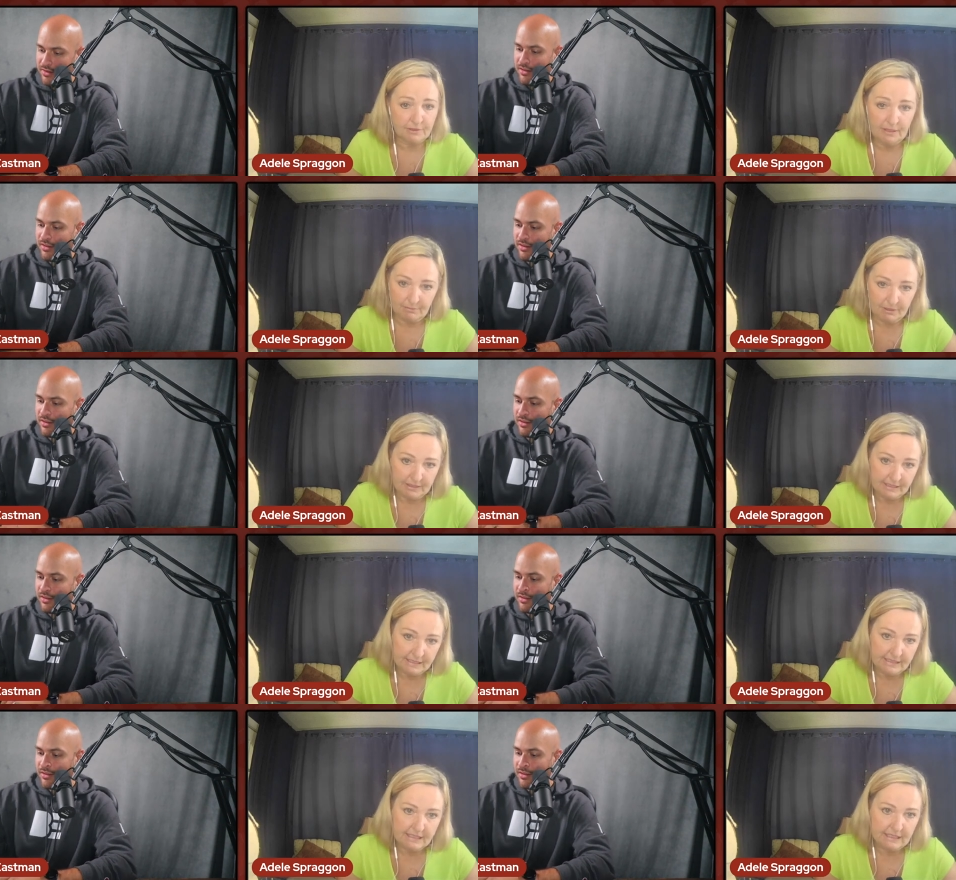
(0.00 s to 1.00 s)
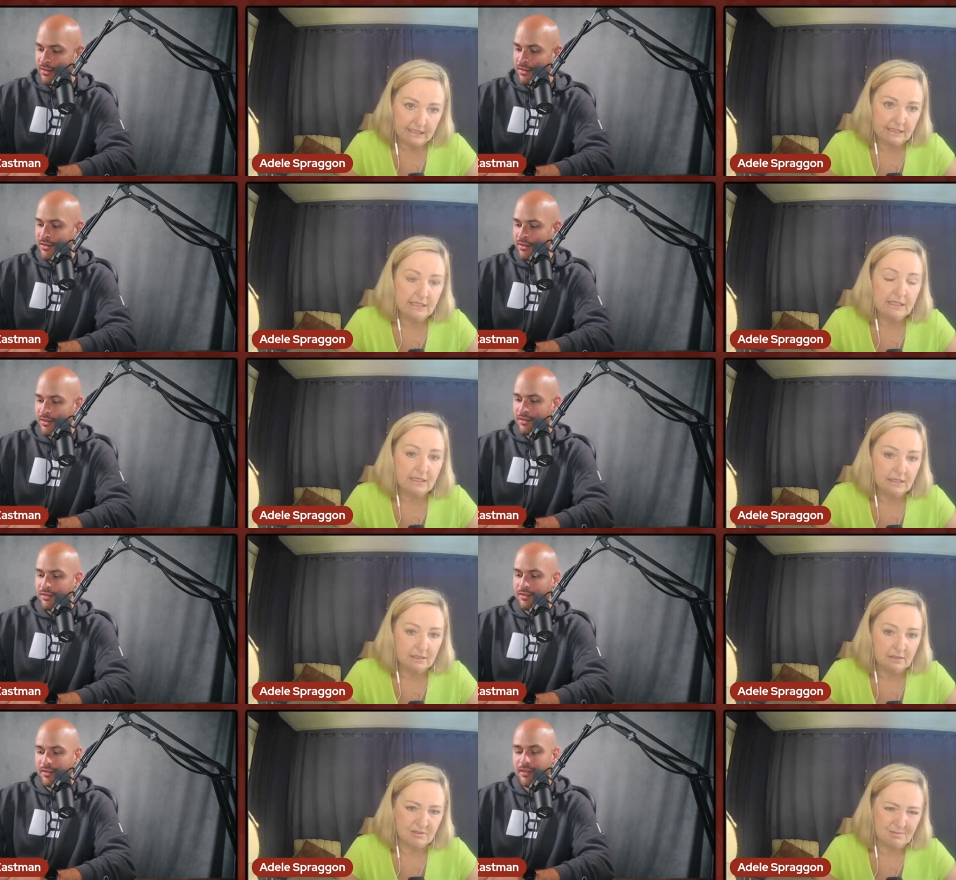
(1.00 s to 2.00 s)
Speaker 1: I'm on LinkedIn.
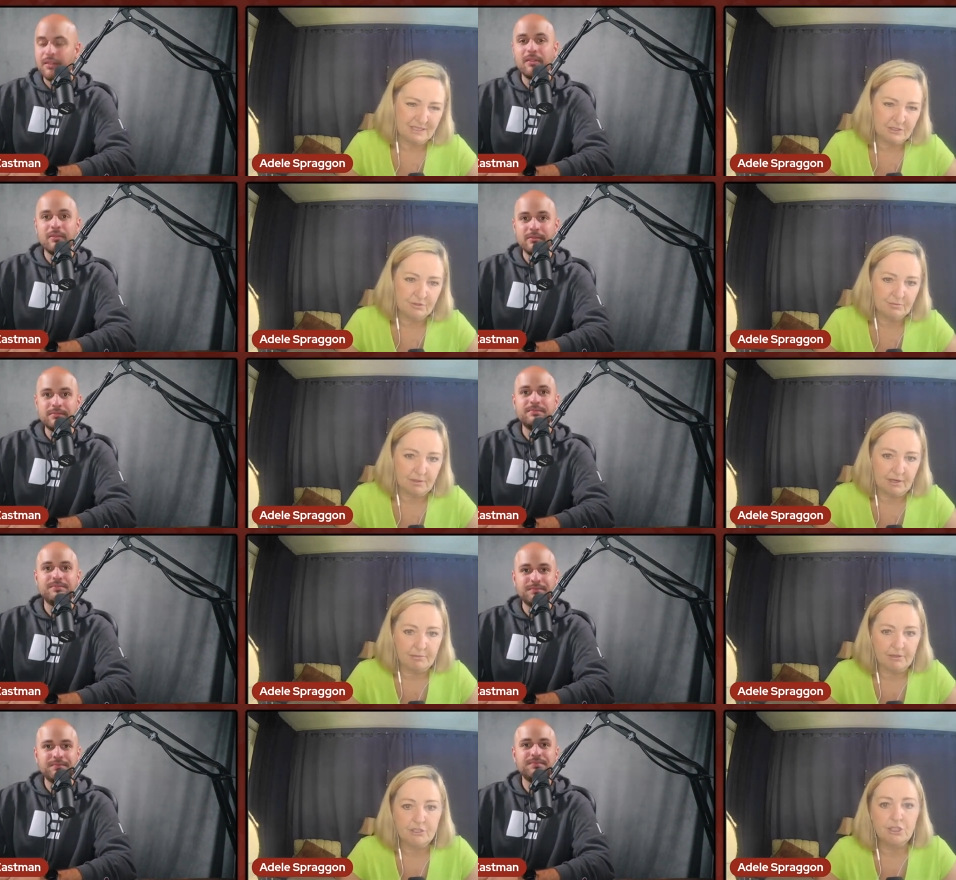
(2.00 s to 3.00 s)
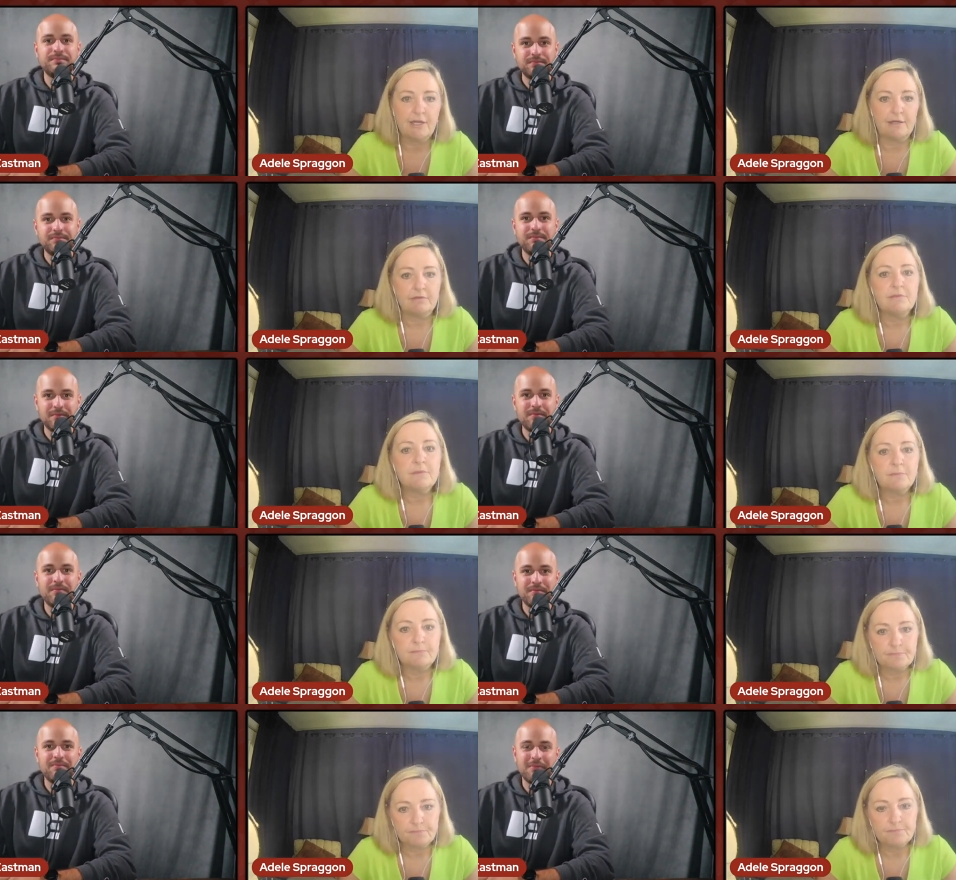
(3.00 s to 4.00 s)
Those are my two primary channels.
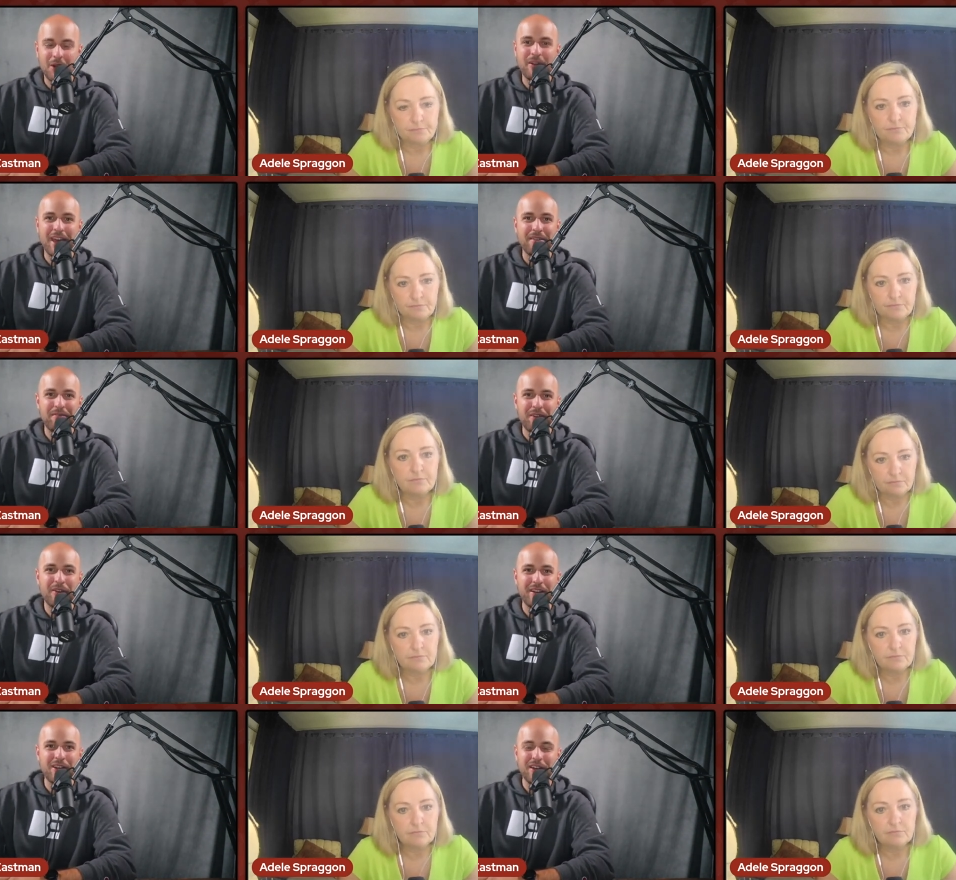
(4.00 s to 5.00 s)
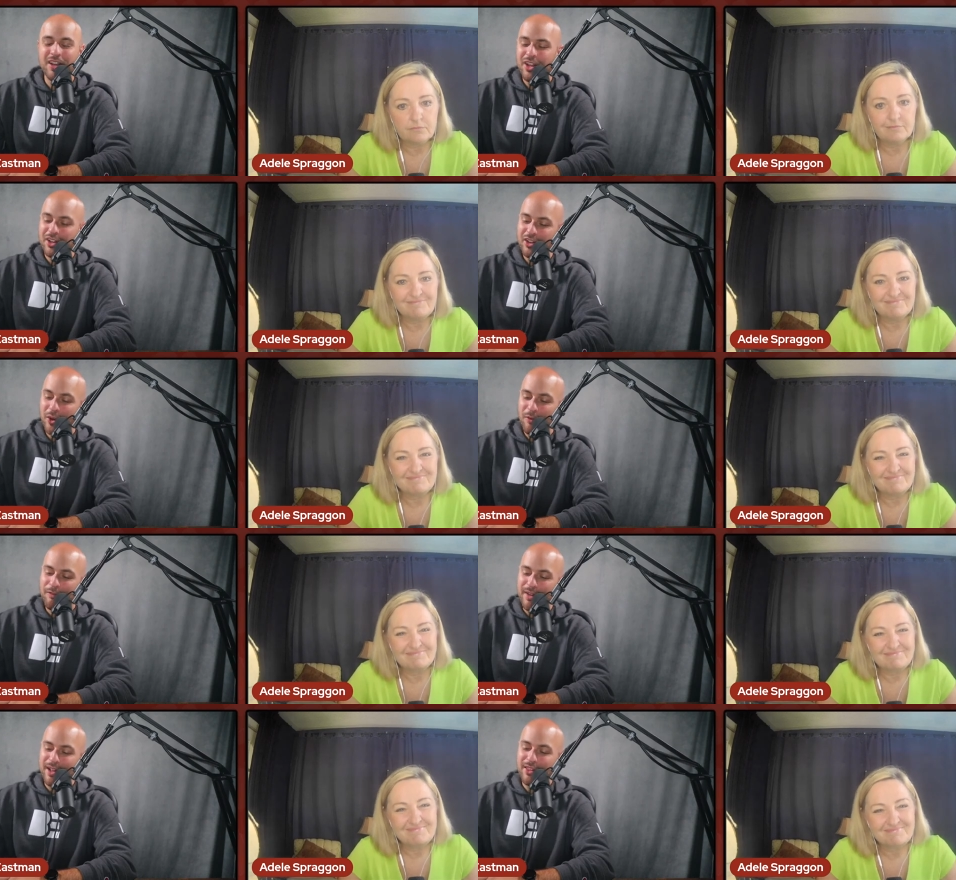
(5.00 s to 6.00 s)
Speaker 2: Okay, very good. Go
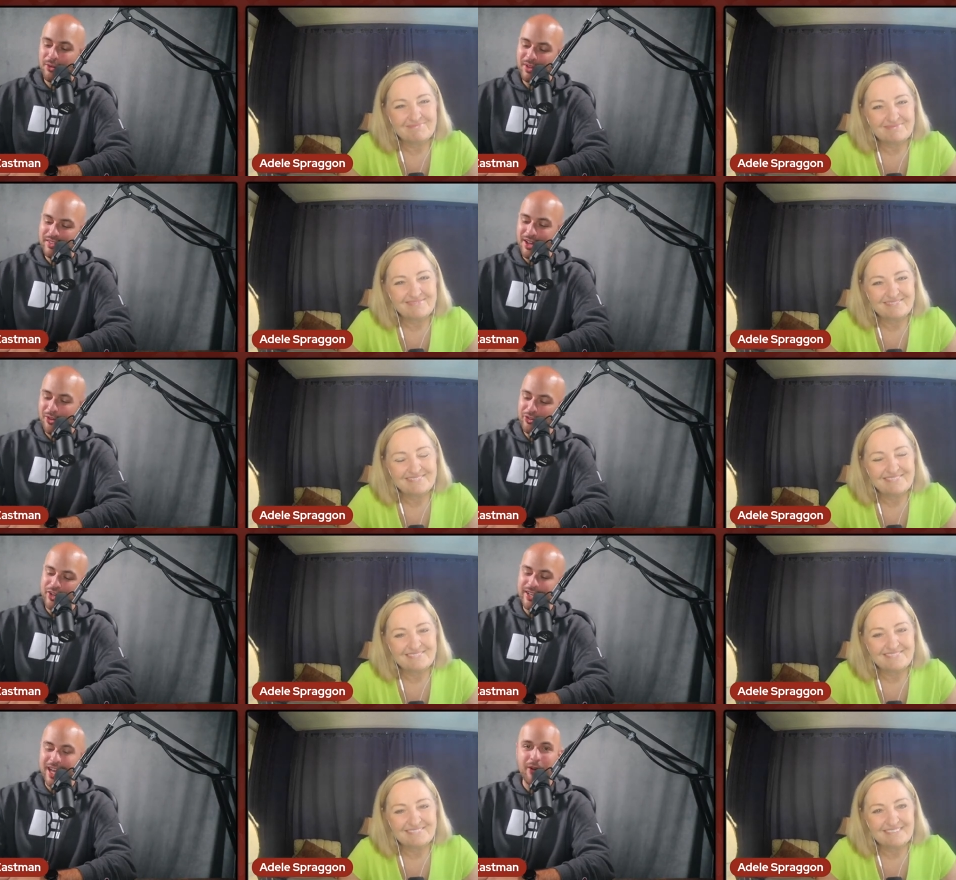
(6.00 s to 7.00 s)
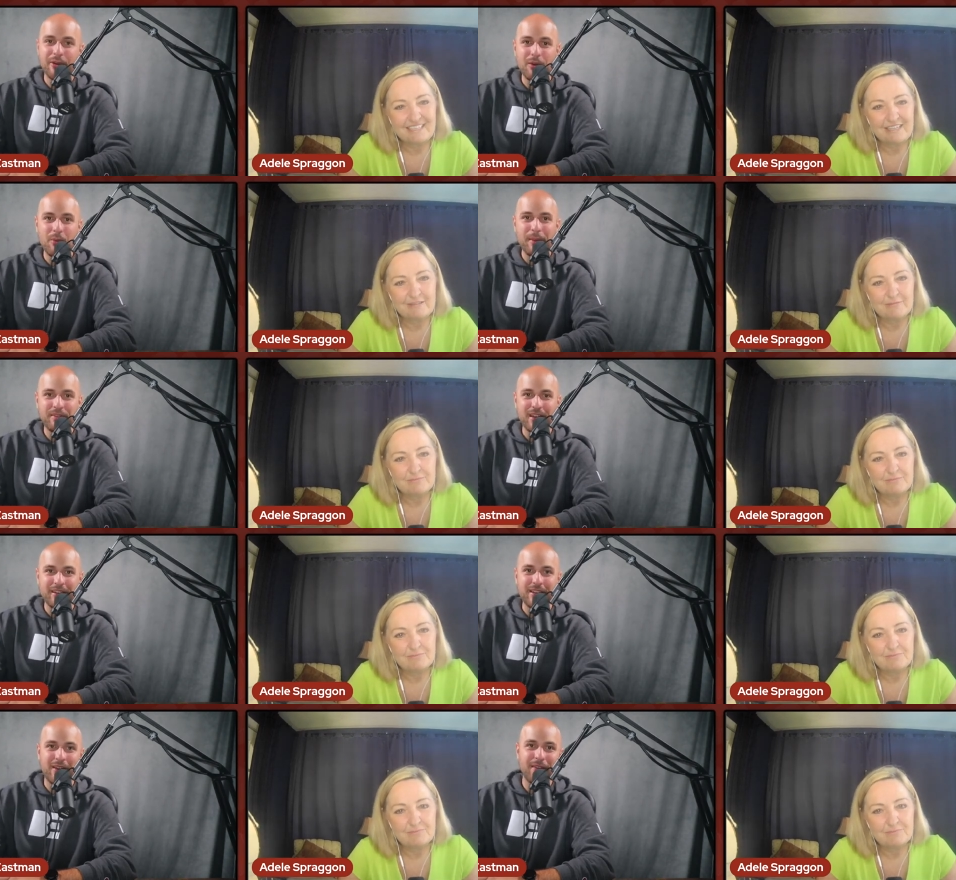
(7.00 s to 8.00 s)
follow Adele. Check out her websites. I'll
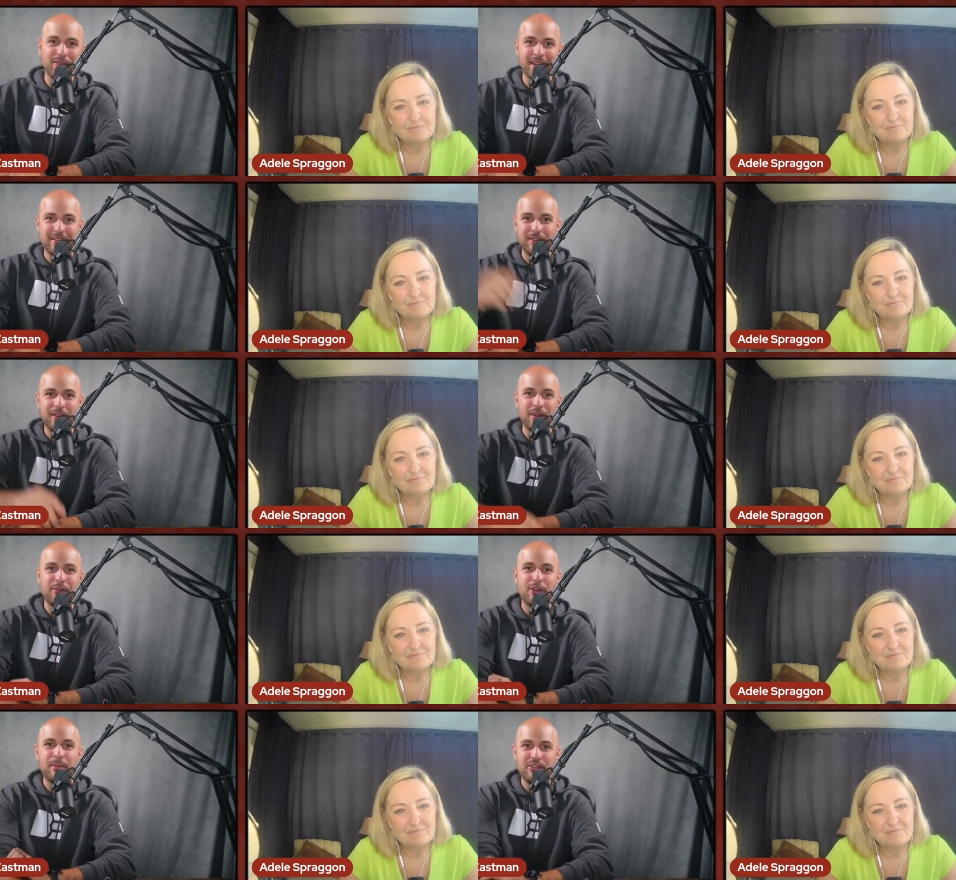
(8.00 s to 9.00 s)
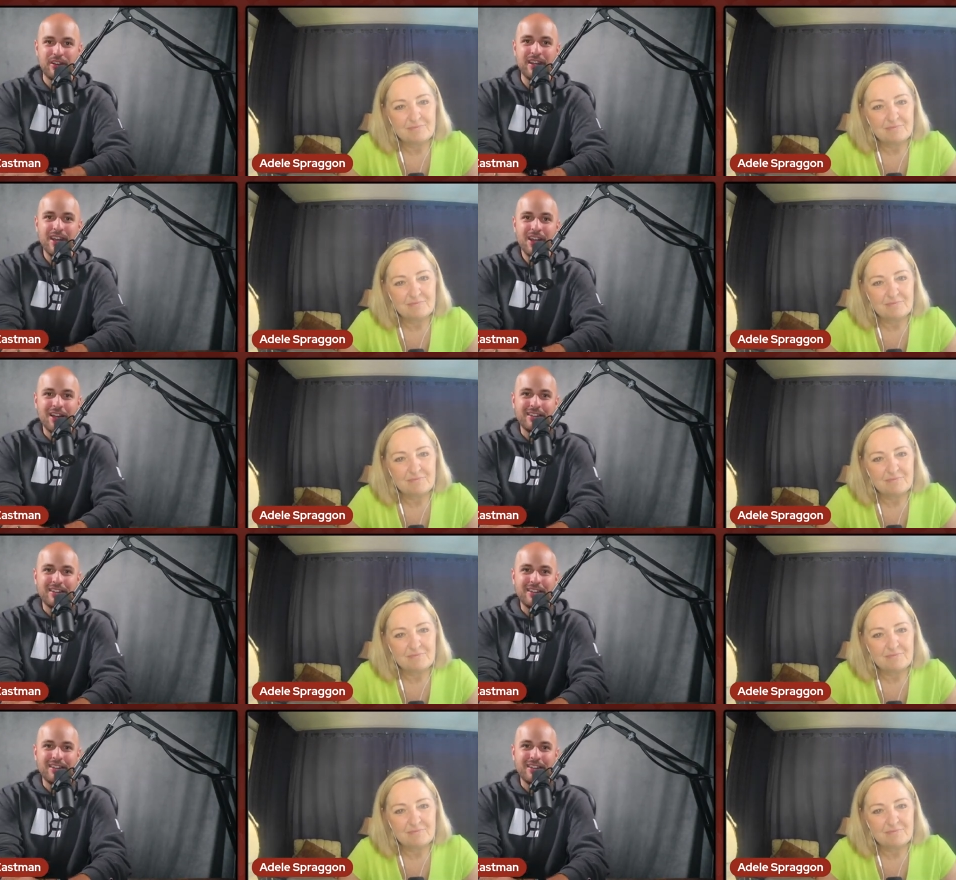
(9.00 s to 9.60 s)
have links in the description. Adele,